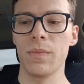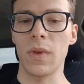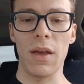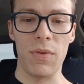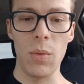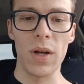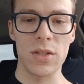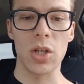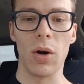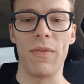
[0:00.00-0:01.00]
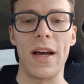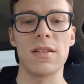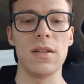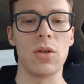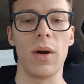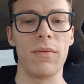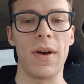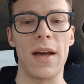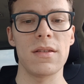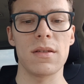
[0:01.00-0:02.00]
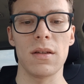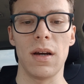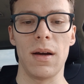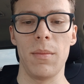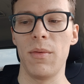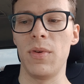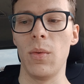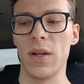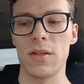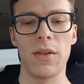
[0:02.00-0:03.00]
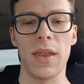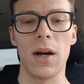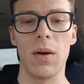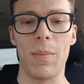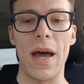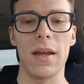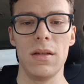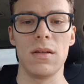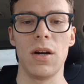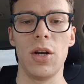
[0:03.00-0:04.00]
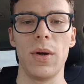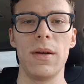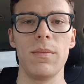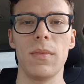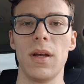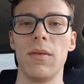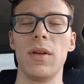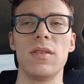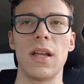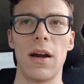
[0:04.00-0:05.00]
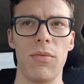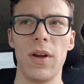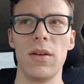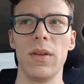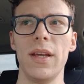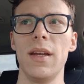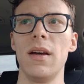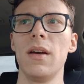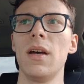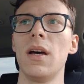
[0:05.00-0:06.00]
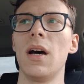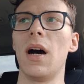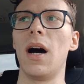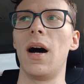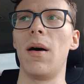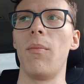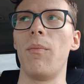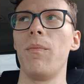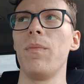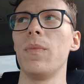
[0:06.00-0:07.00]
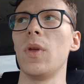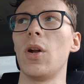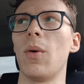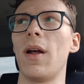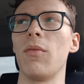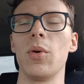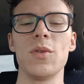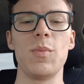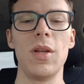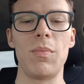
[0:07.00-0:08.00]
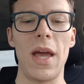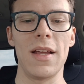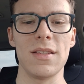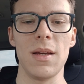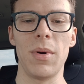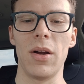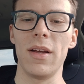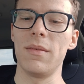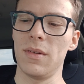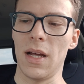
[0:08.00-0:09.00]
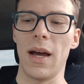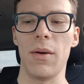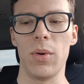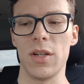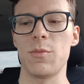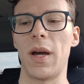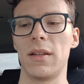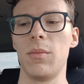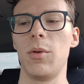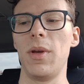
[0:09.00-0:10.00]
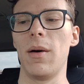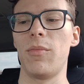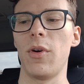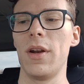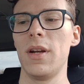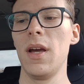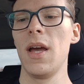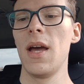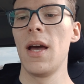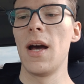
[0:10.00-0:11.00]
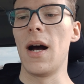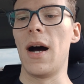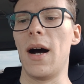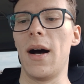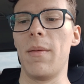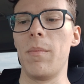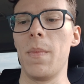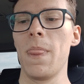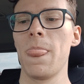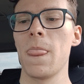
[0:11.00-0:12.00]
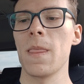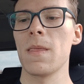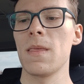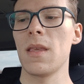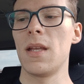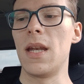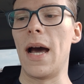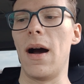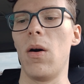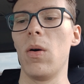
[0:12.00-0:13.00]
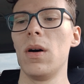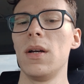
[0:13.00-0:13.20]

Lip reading: if he wants to go fast, he's going fast. If he wants to thin out a pack, he's going to do it. He's not afraid to lead. When everyone's being pansy about it, I would expect him to be up front. Now,